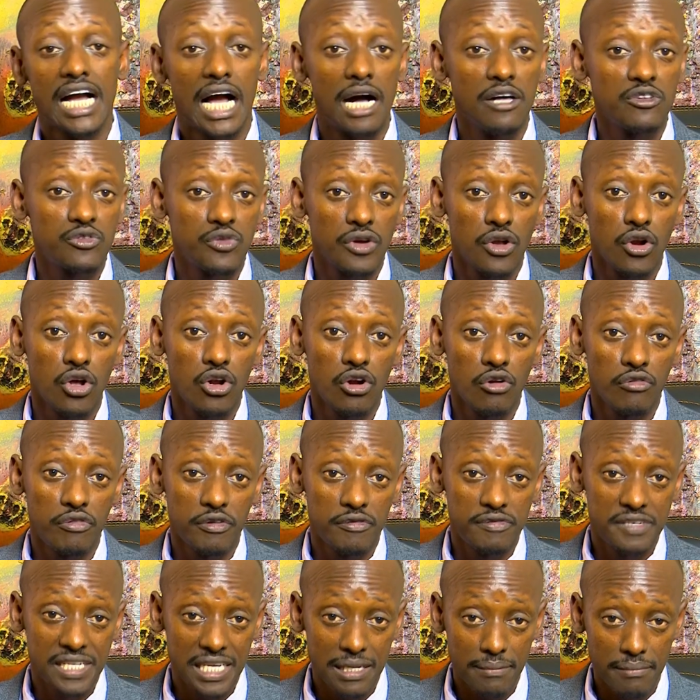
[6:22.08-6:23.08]
Comes for a loan of
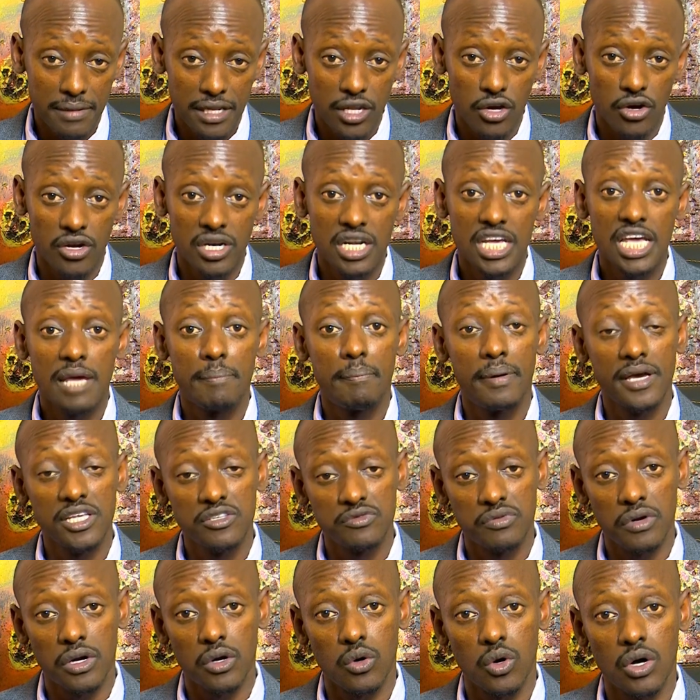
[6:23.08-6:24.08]
15 million, he pays
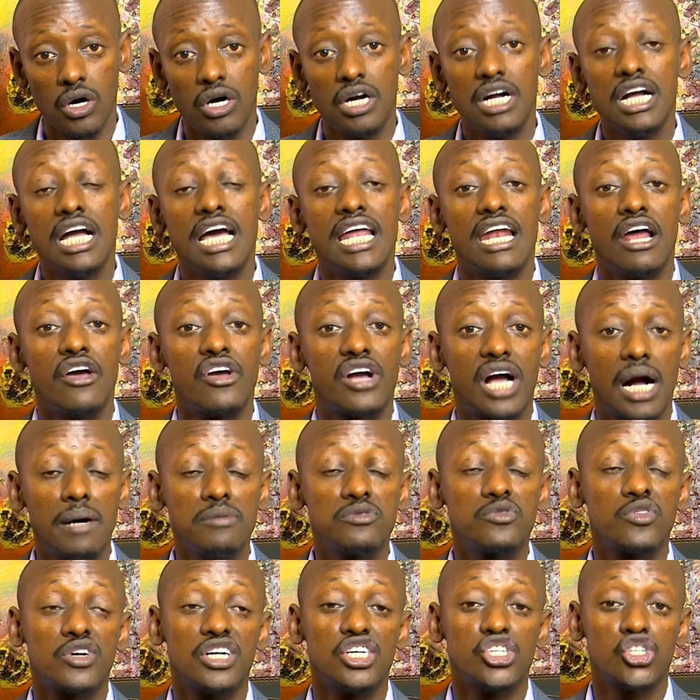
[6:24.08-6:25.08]
very well. Now he
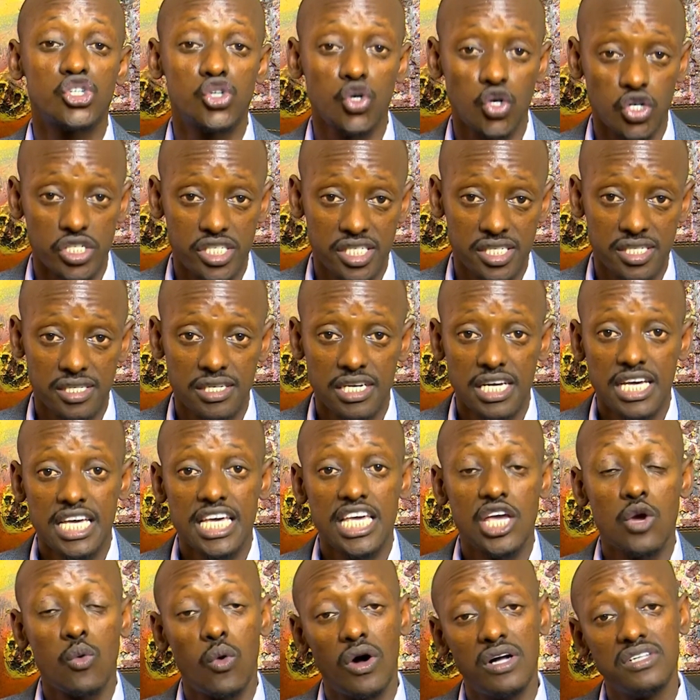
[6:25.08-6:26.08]
comes for a short,
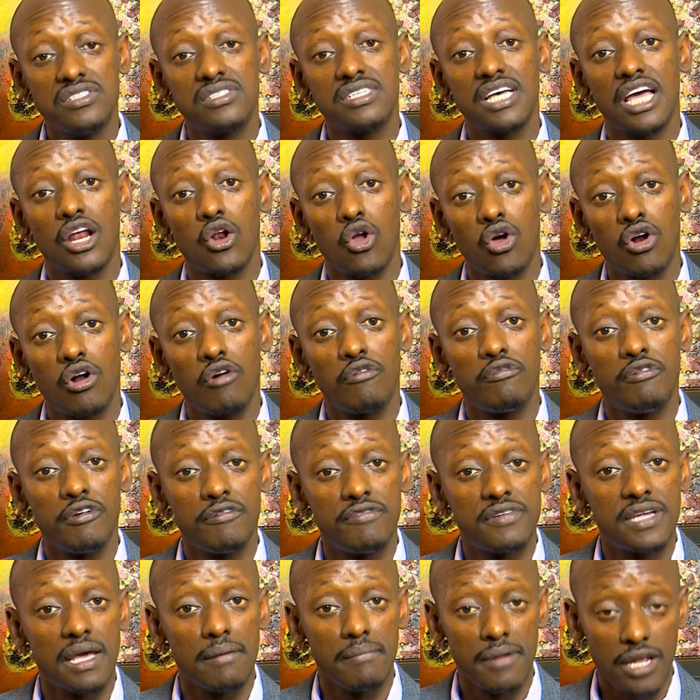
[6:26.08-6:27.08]
he wants a loan of
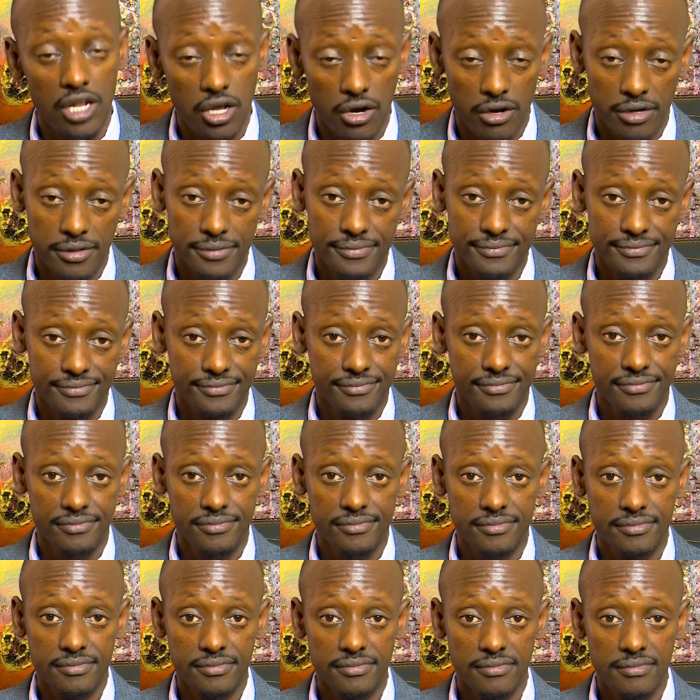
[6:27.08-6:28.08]
50 million.
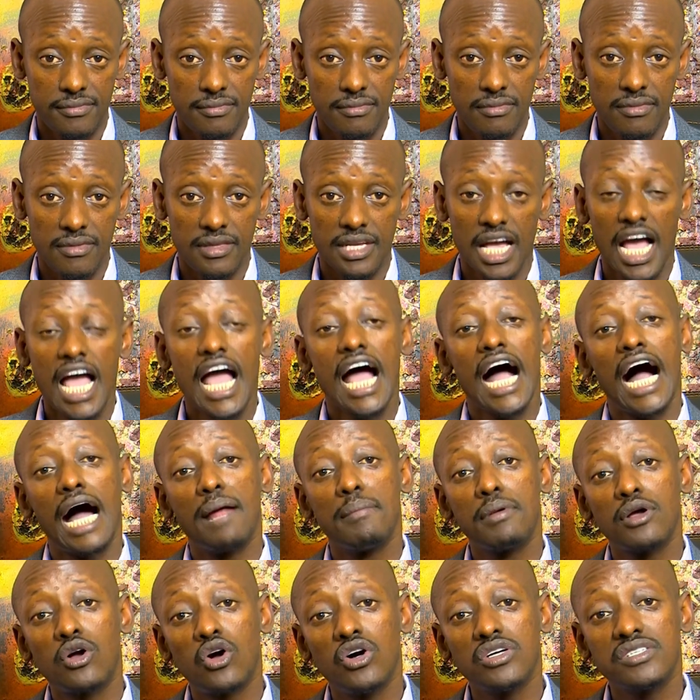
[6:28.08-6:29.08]

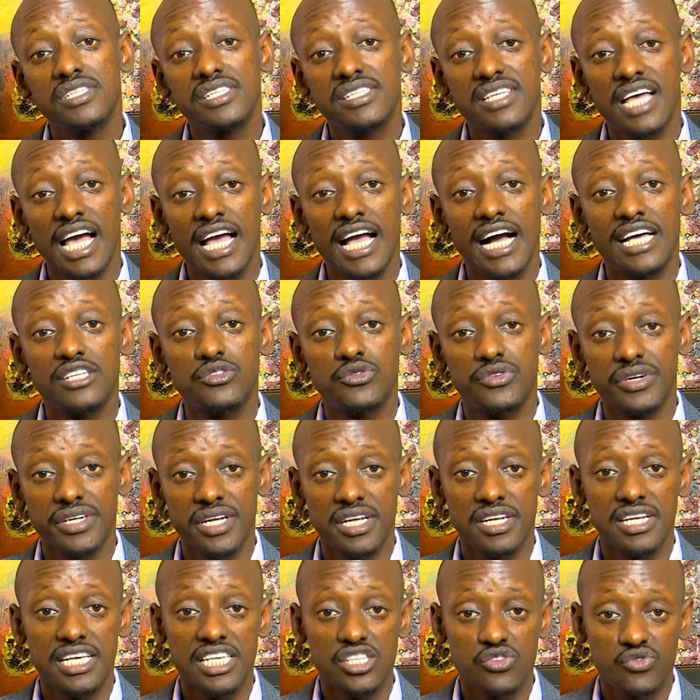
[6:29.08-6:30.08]
And because this guy has
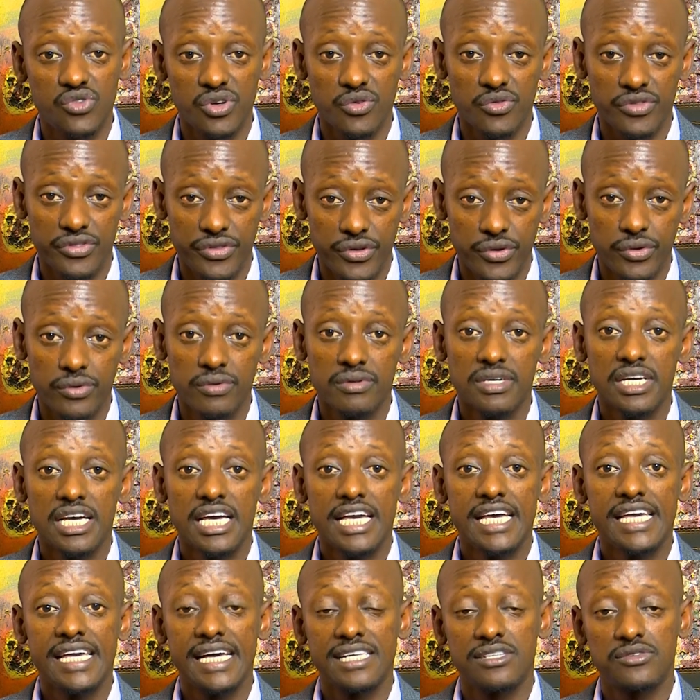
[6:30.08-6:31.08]
created history with you,
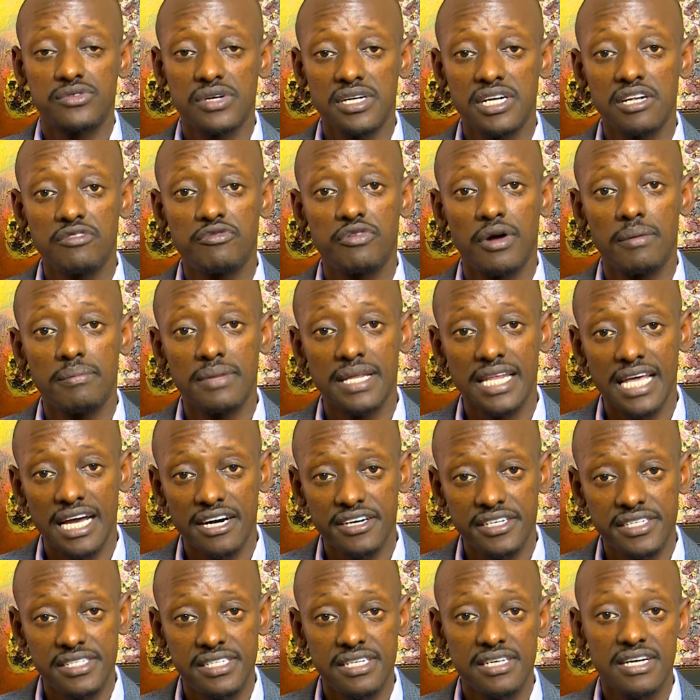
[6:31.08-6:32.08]
he has created
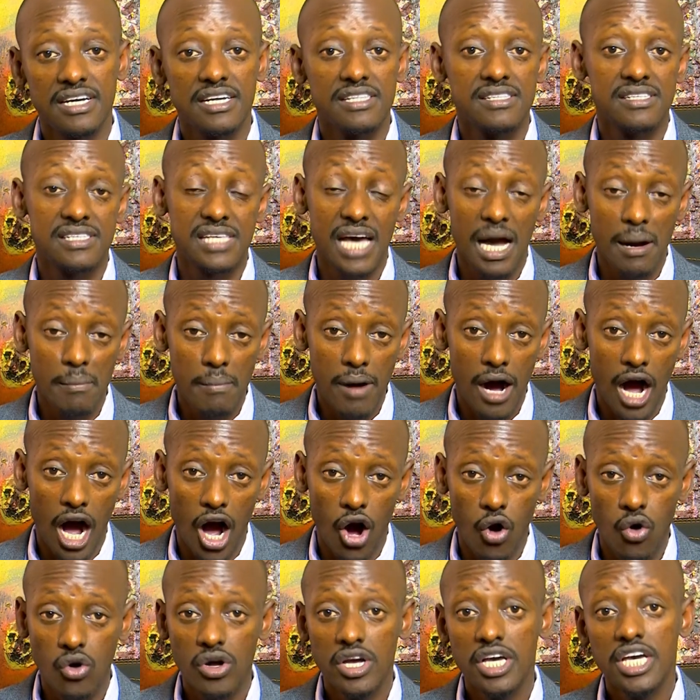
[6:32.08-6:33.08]
familiarity,
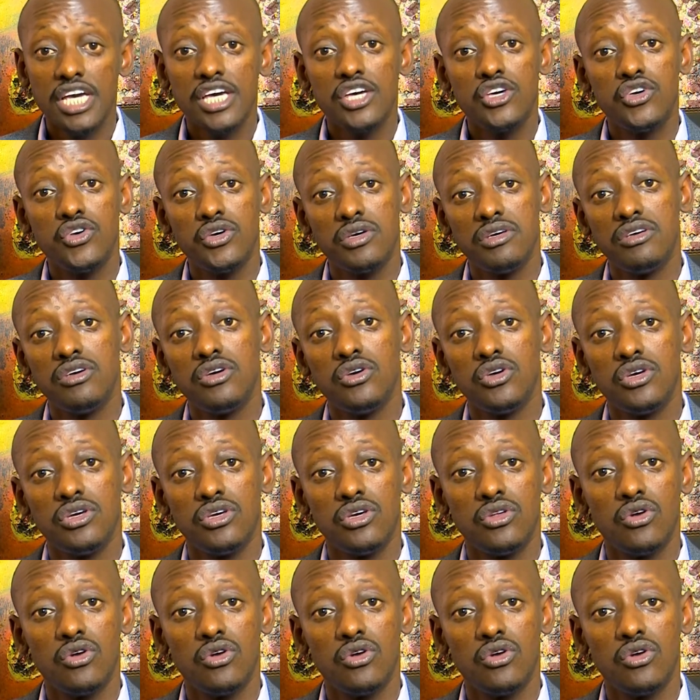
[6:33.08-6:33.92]
somehow he